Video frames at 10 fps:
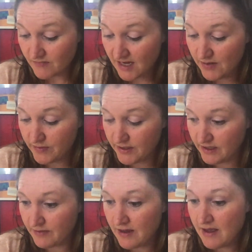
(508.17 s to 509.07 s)
And
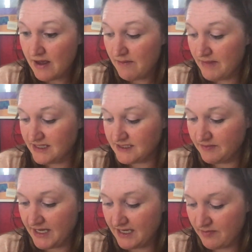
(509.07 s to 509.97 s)
we meant to
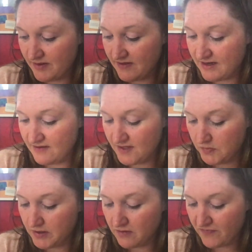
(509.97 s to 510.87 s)
make it, but then I think
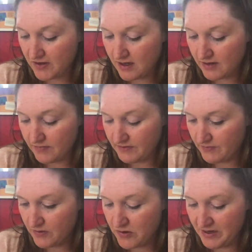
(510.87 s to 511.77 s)
we all forgot. We
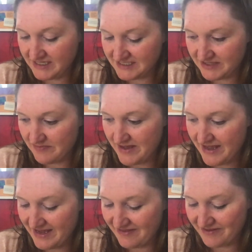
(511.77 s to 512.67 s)
were going to
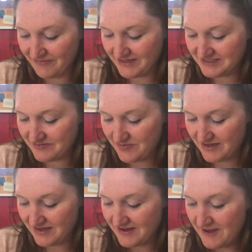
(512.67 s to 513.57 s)
make the
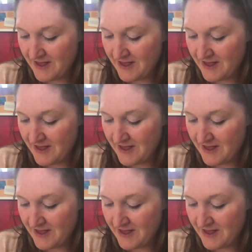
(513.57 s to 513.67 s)
recipe.